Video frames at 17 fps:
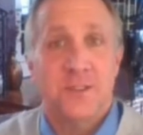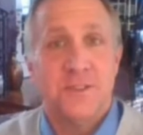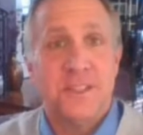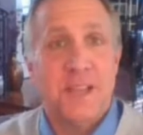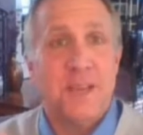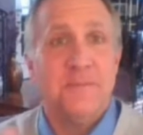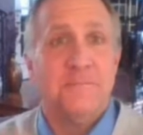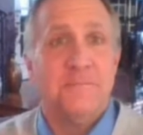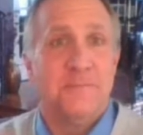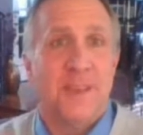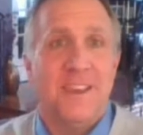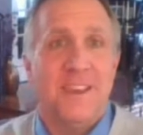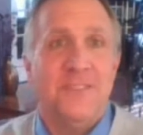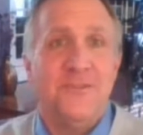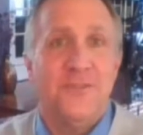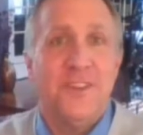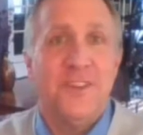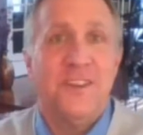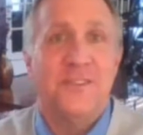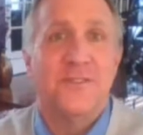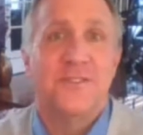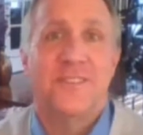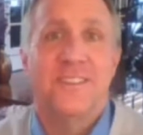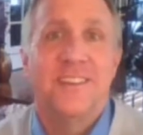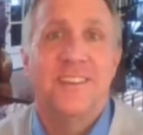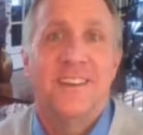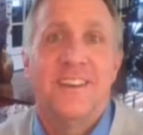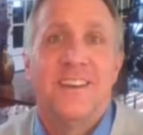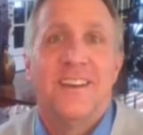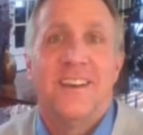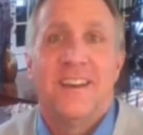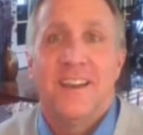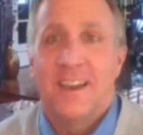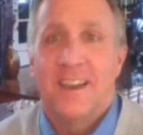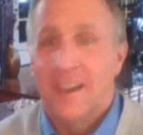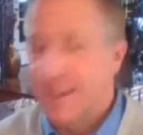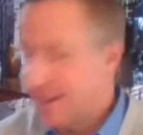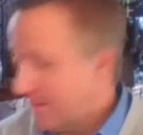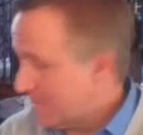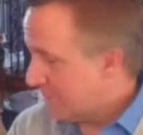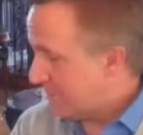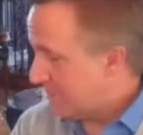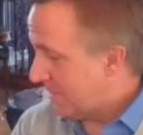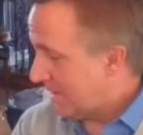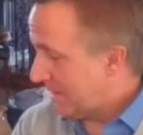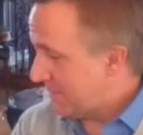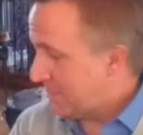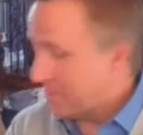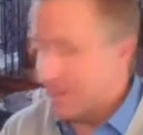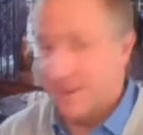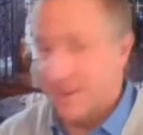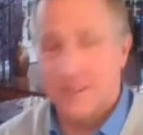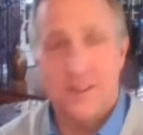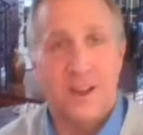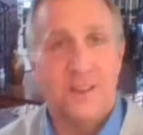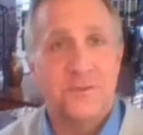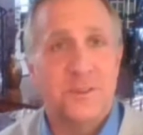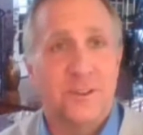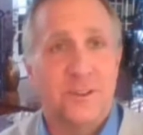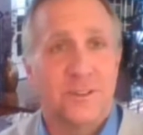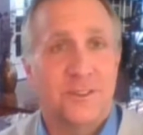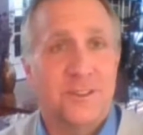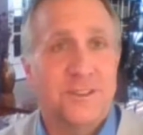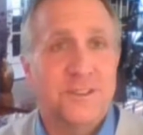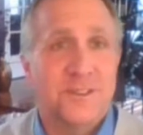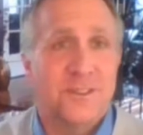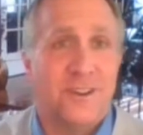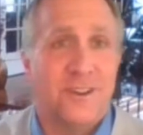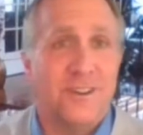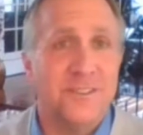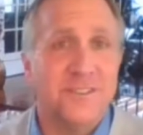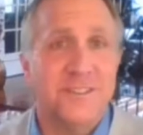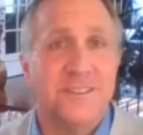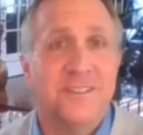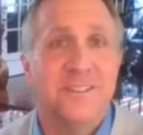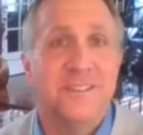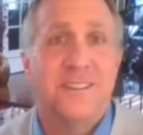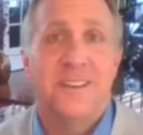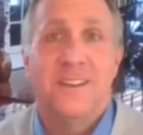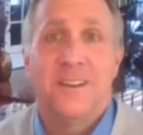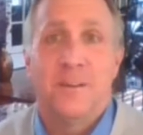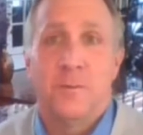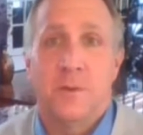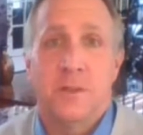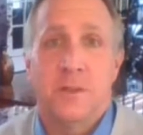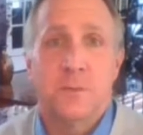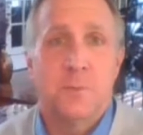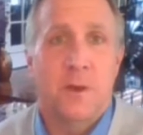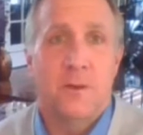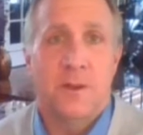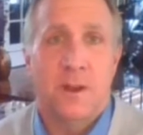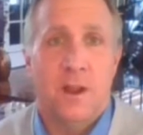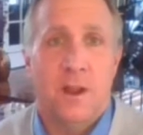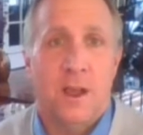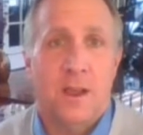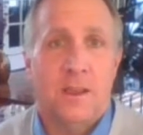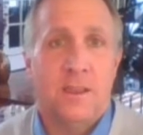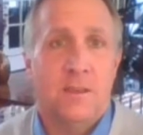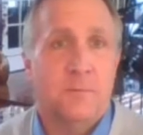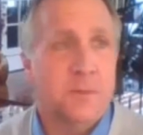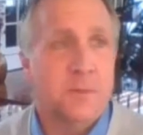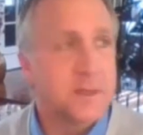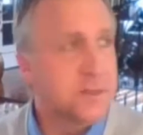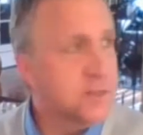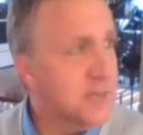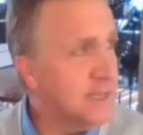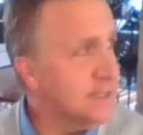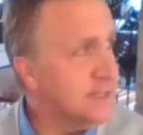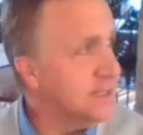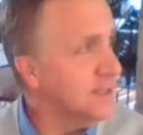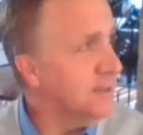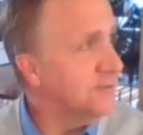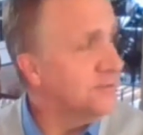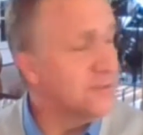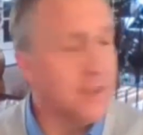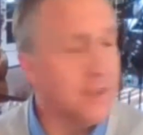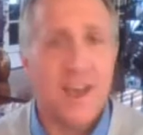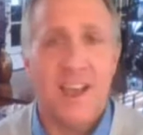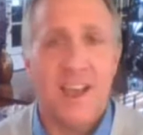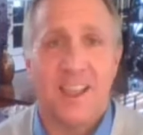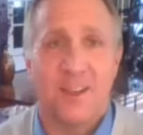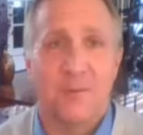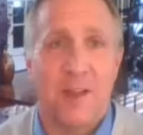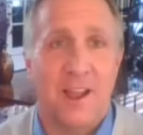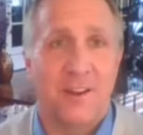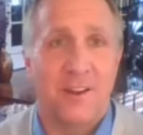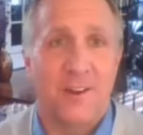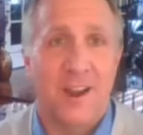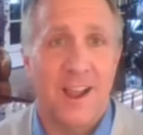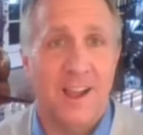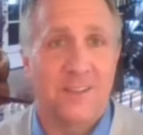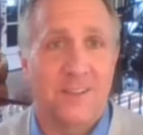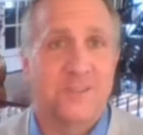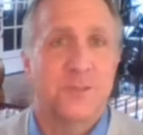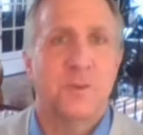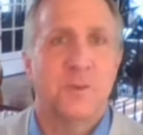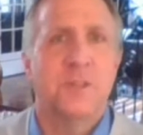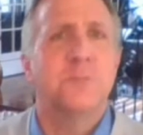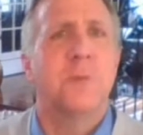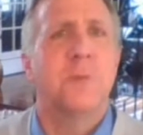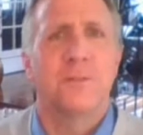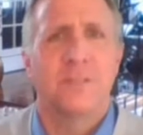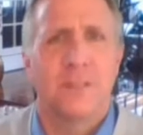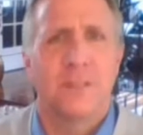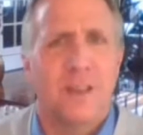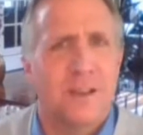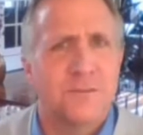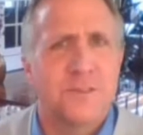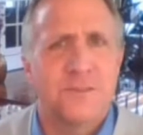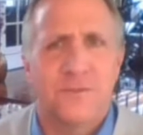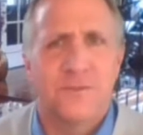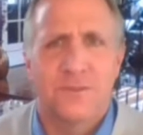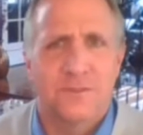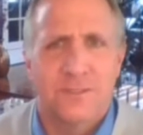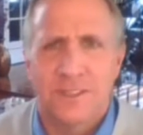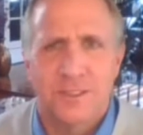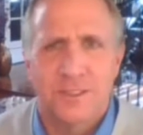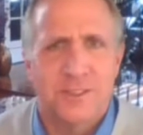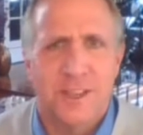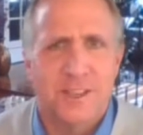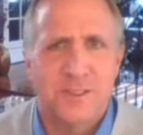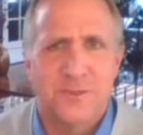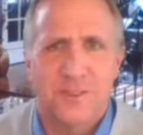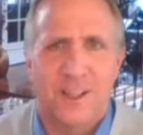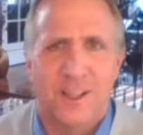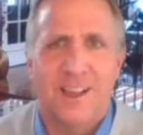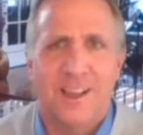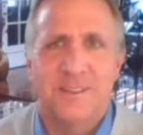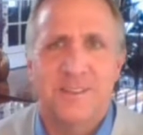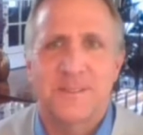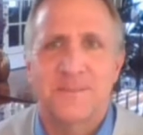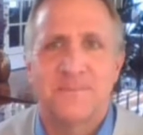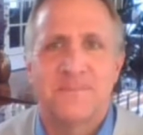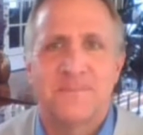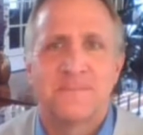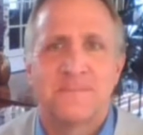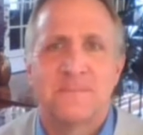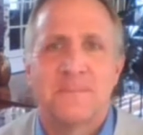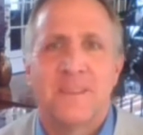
Tuesday, May 5th, and I hope everyone is off to a good start. Wishbone and I have been chasing a fly around our house. Wishbone loves to chase flies.